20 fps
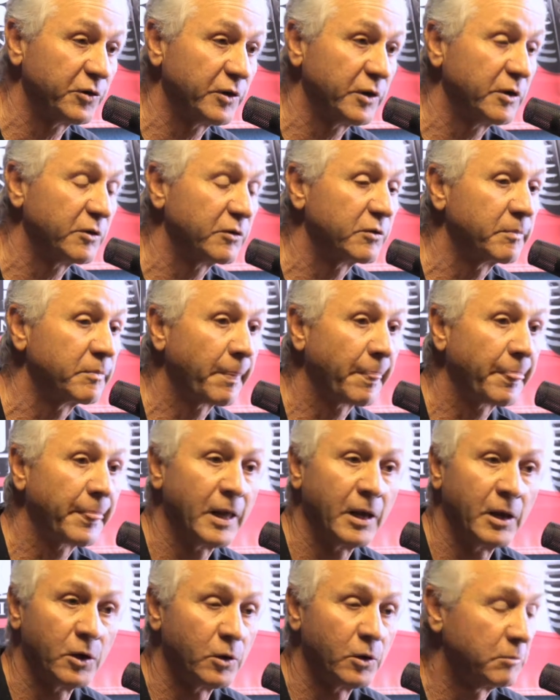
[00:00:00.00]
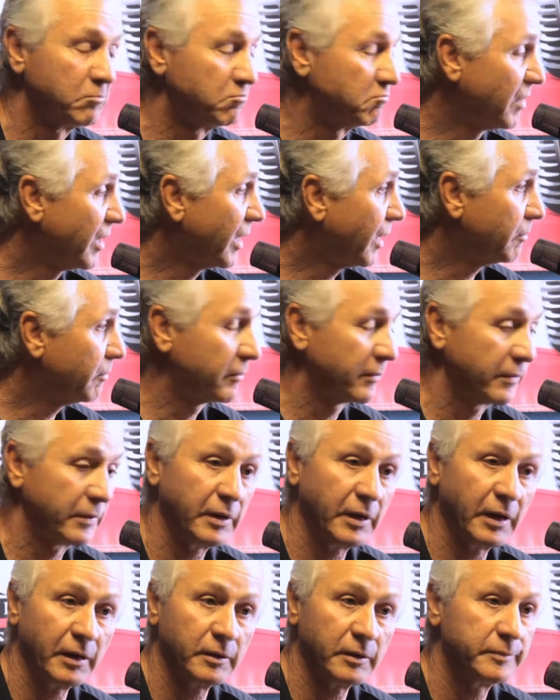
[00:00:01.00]
what's so beautiful about it. It's in that
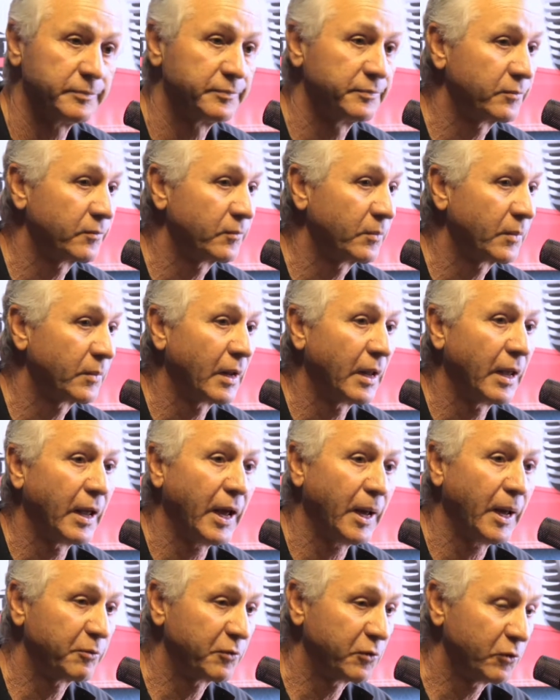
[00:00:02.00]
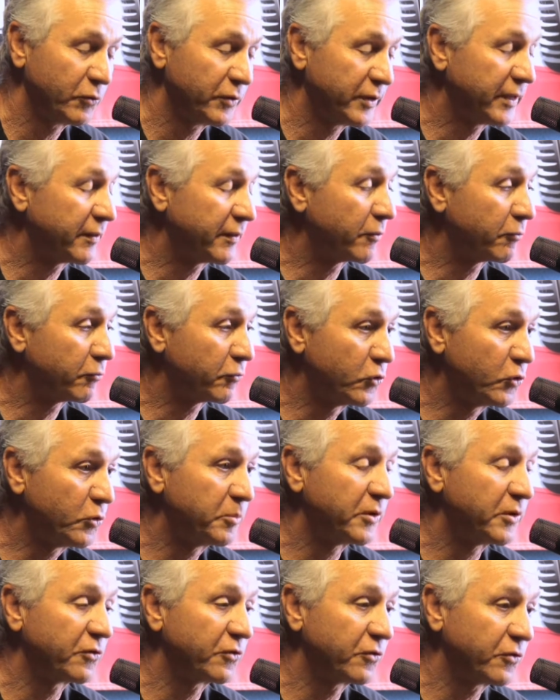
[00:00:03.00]
circular room. Absolutely. The
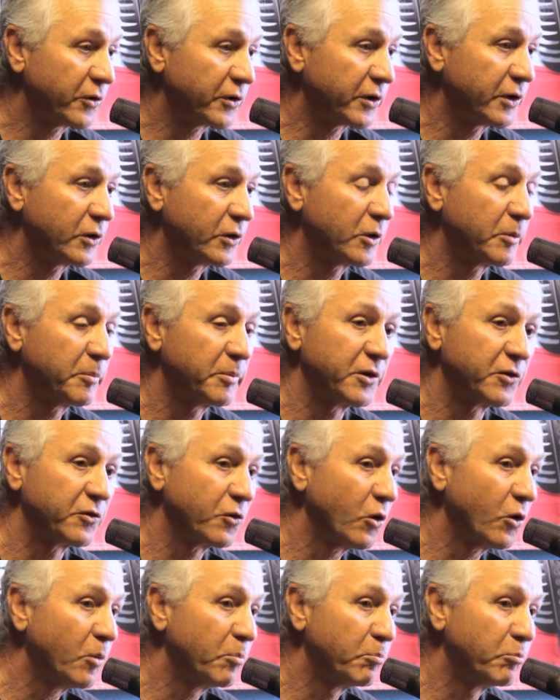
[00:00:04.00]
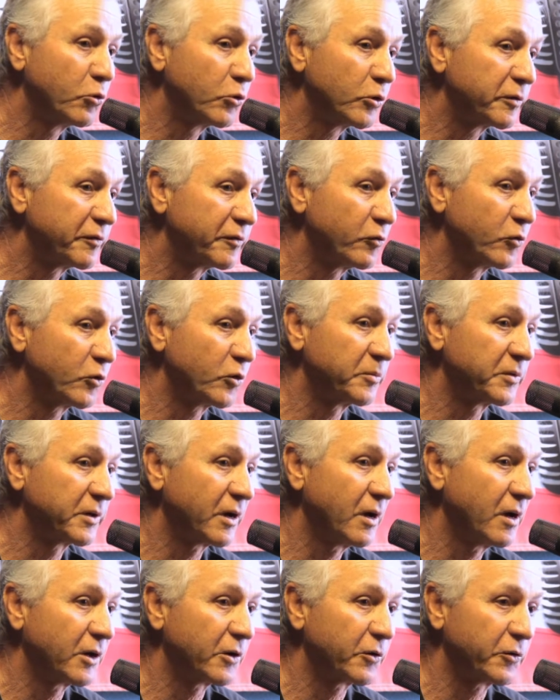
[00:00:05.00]
room is circular, but it's all board-formed
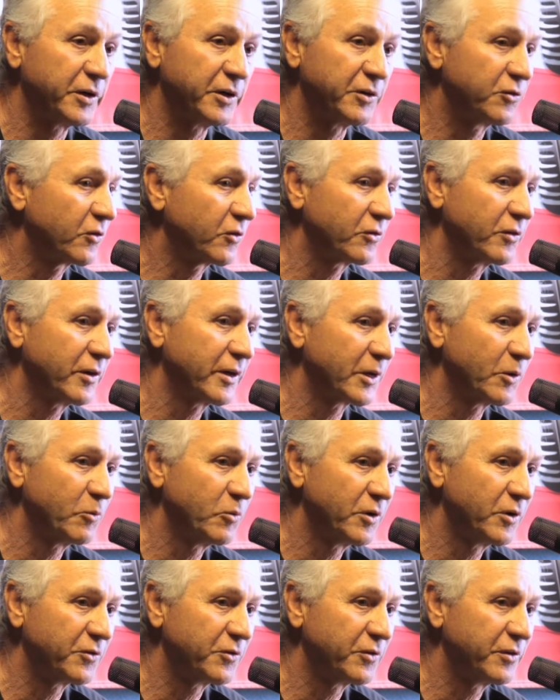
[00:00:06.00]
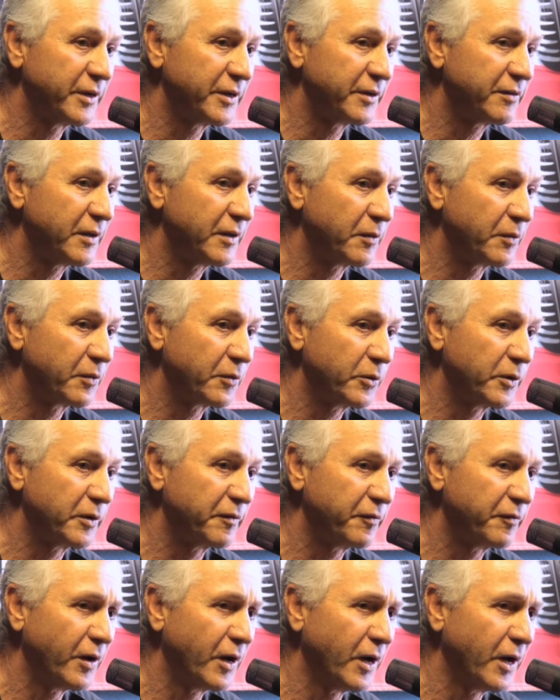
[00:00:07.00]
concrete, just like it was in
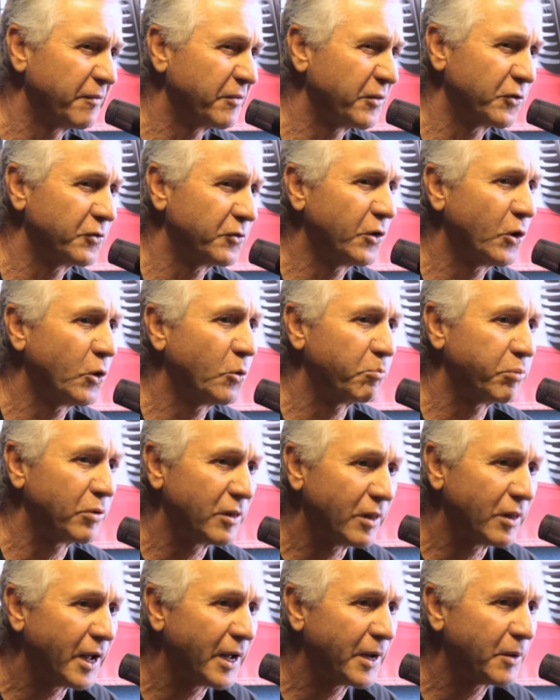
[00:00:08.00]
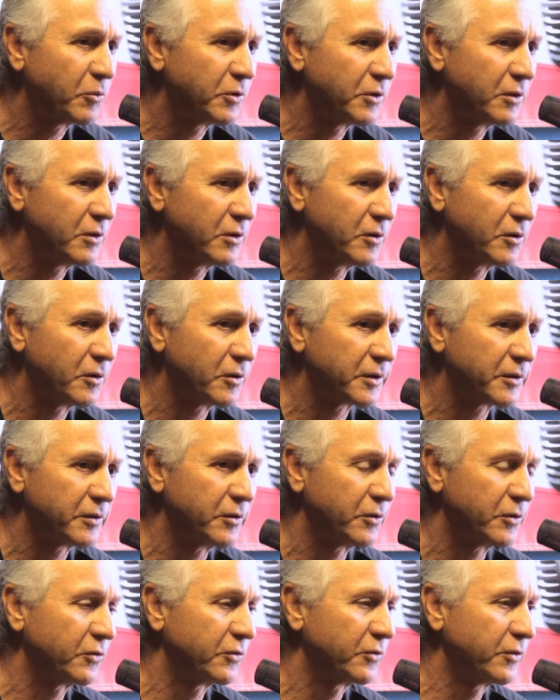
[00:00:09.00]
1935. There's no plywood look.
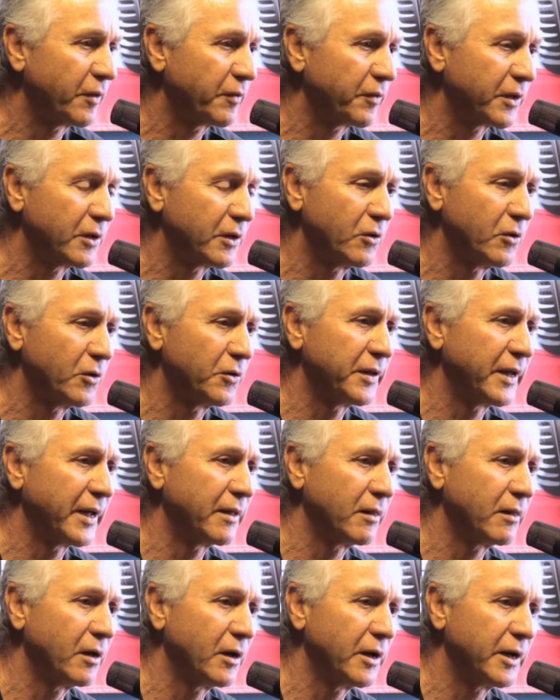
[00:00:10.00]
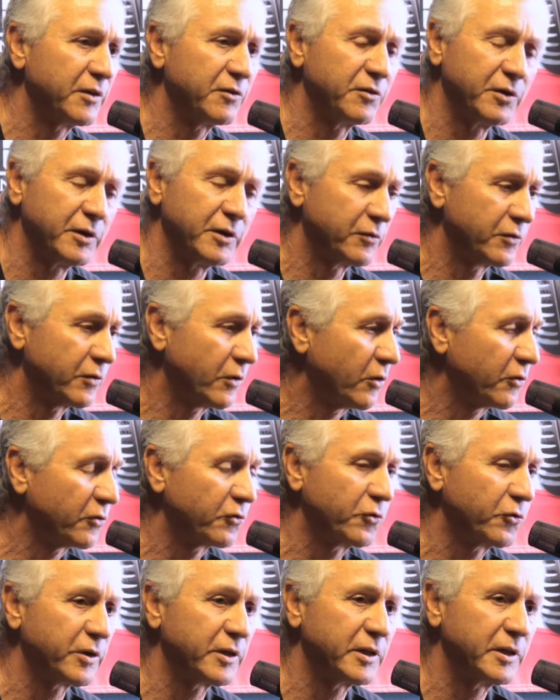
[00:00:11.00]
There's nothing along that lines. It is all
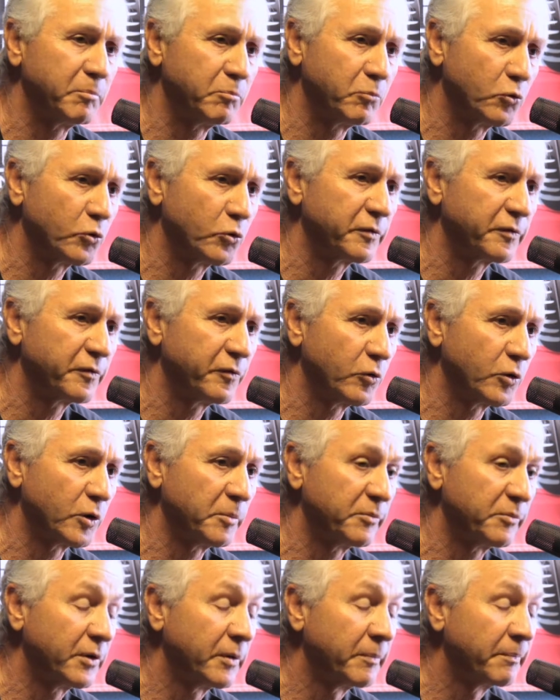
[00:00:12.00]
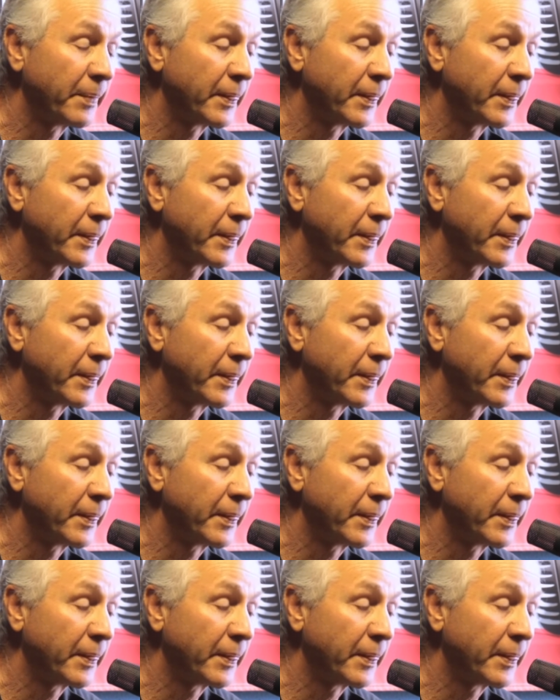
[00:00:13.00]
strictly board-formed.